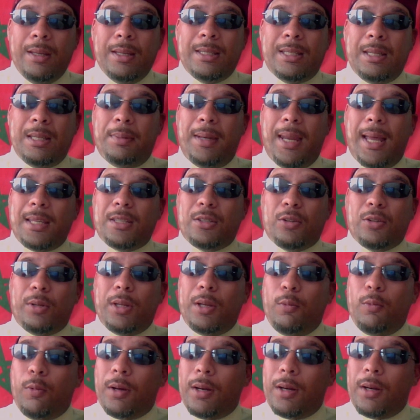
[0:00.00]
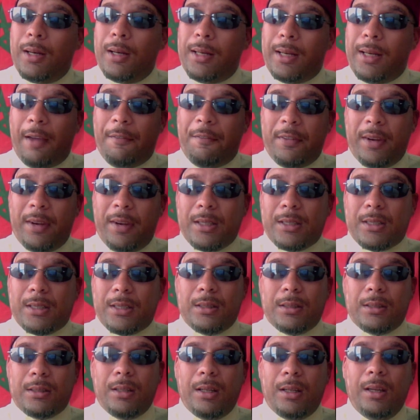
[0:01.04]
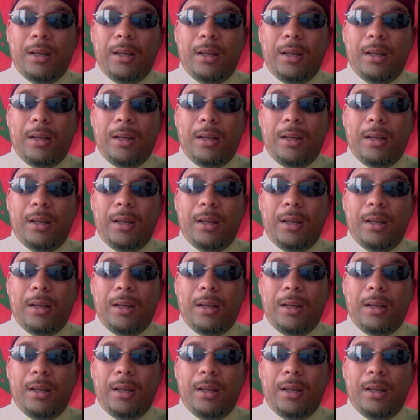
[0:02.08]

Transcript: See, but that's only one of the definitions.